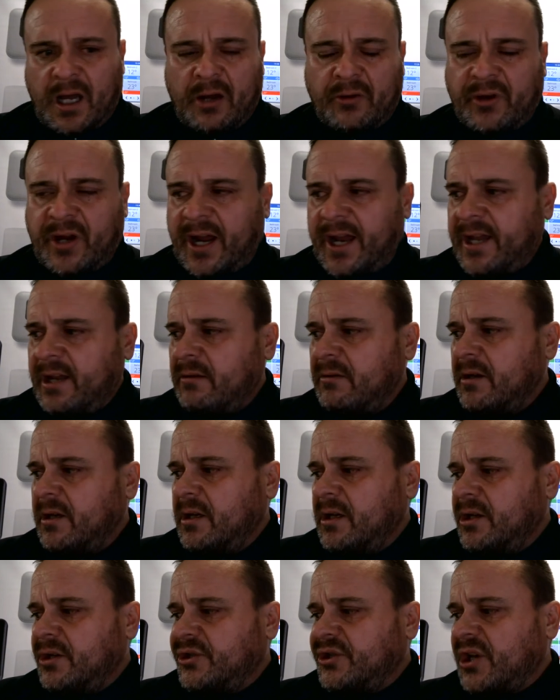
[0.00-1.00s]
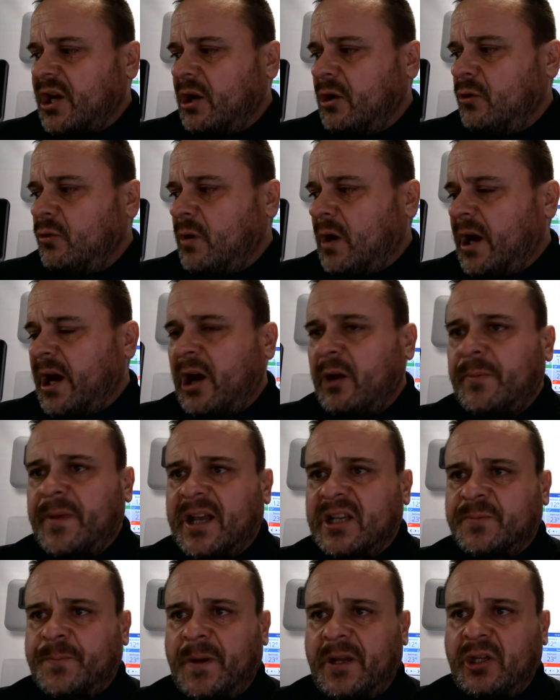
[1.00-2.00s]
Okay, so I hope
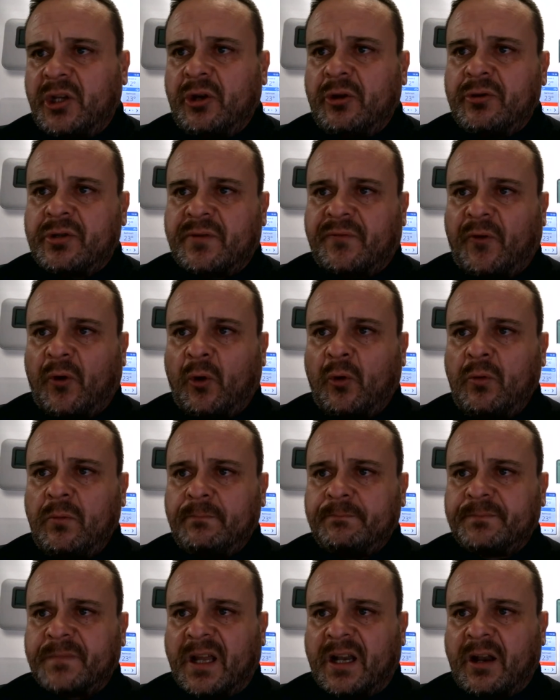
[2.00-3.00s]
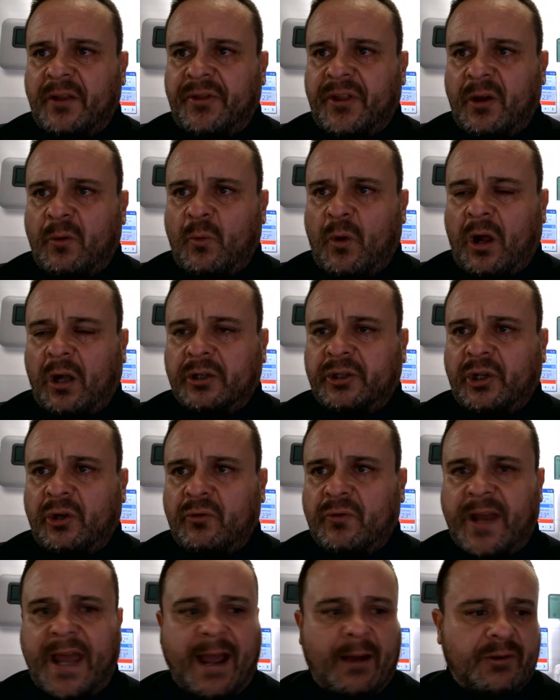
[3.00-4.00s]
that's been useful. And I think what I'll
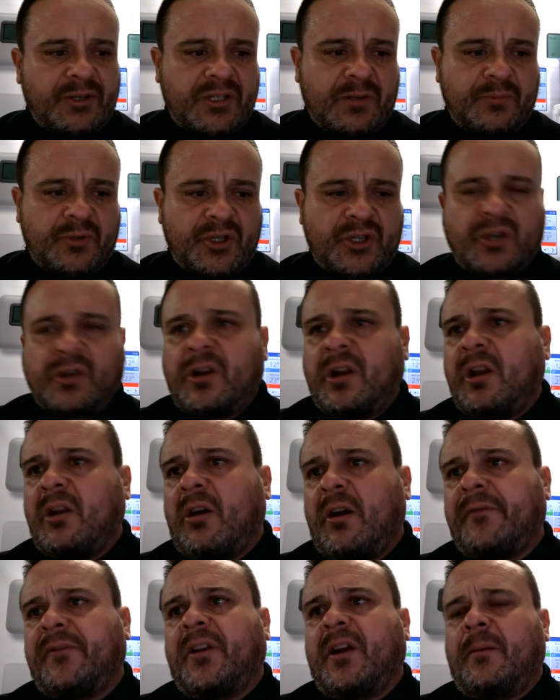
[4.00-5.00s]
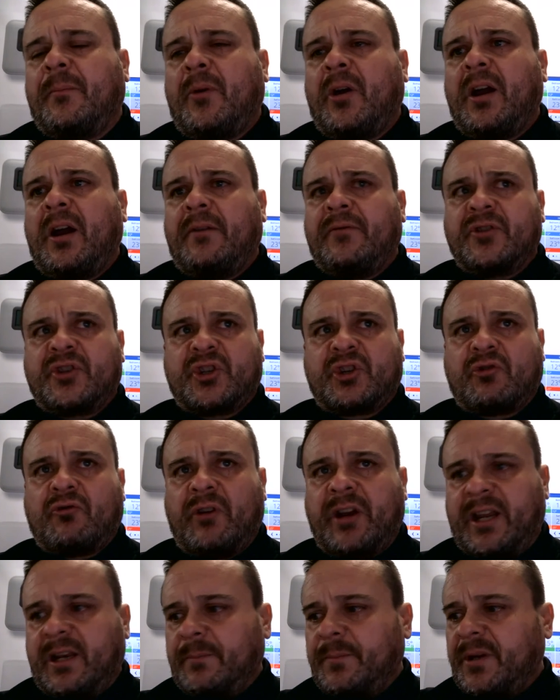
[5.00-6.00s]
do now is I'm just going to liven up my other
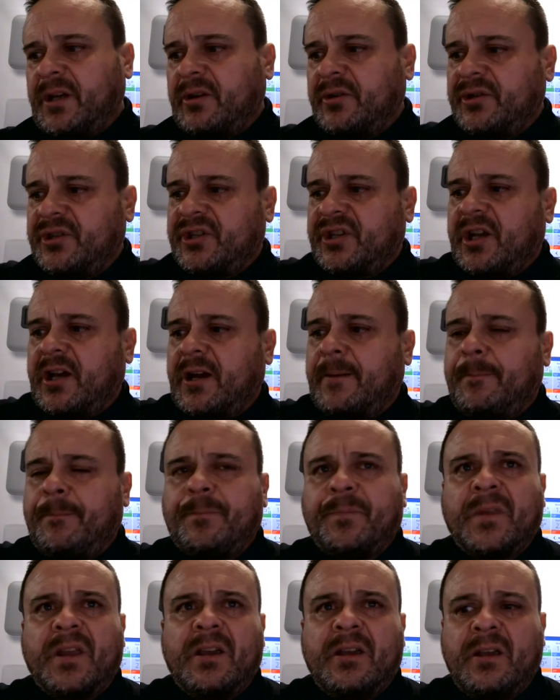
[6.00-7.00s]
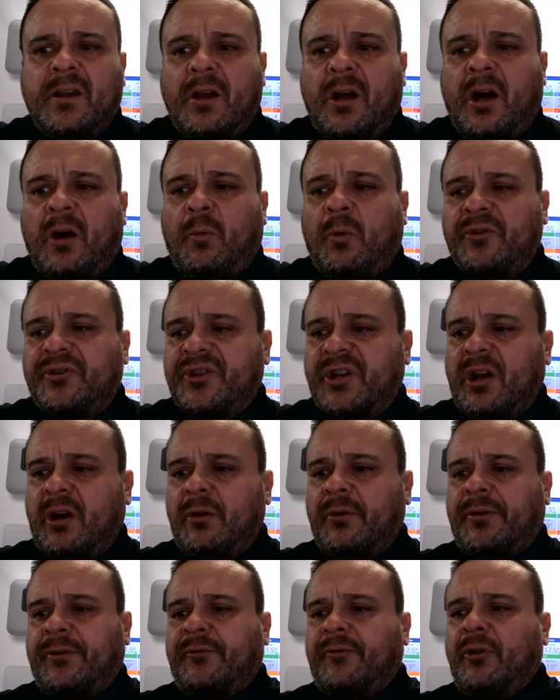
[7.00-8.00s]
screen because um, I want to
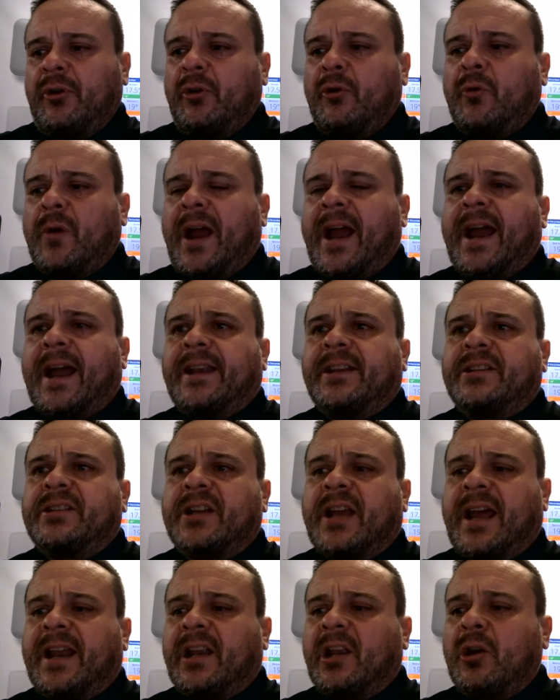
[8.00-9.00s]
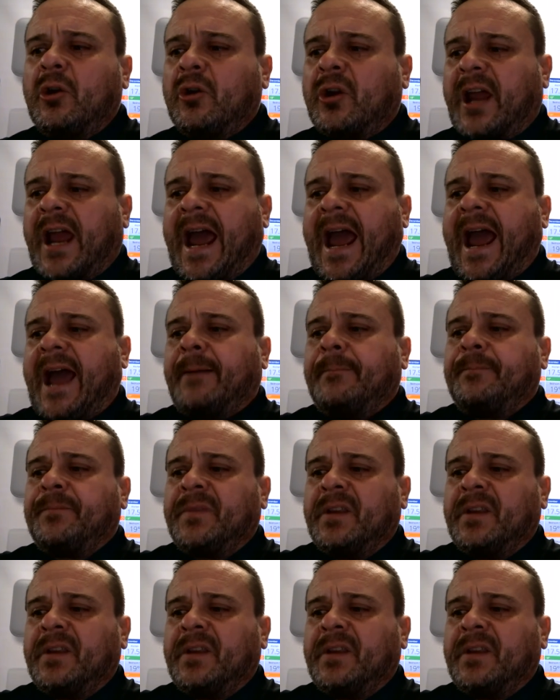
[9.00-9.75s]
go through and, and look at